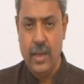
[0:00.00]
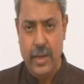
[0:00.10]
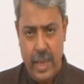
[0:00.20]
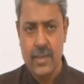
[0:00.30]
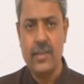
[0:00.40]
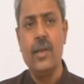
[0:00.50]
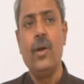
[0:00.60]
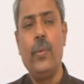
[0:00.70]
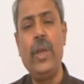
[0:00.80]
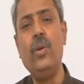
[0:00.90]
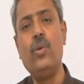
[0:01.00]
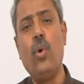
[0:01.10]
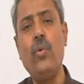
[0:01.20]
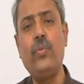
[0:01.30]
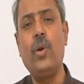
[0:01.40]
Next, when you
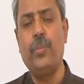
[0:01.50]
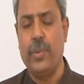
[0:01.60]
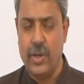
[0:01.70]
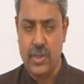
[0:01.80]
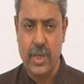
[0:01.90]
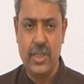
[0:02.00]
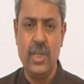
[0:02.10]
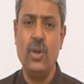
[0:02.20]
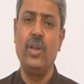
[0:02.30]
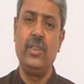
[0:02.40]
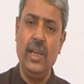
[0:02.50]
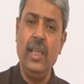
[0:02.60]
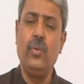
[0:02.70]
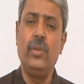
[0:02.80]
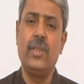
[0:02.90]
go for purchasing or
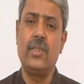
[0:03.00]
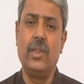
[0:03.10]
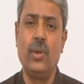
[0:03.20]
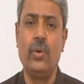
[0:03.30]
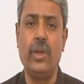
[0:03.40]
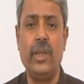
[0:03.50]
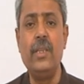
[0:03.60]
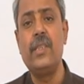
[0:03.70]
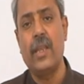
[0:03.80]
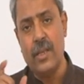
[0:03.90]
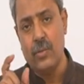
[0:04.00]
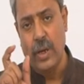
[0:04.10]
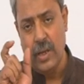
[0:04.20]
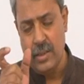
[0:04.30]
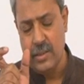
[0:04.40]
dealing with the securities, there is
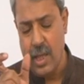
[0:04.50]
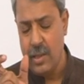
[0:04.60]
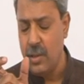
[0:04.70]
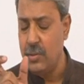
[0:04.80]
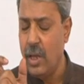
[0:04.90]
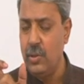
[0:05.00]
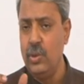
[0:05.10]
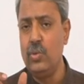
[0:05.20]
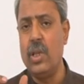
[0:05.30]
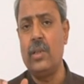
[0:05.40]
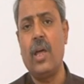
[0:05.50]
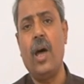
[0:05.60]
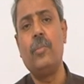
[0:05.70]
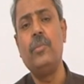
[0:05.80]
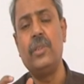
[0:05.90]
what I use the
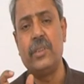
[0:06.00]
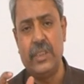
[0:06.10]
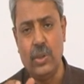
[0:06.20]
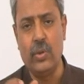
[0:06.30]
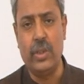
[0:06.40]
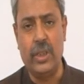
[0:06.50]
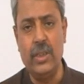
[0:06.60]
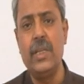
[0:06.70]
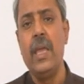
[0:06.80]
term securities,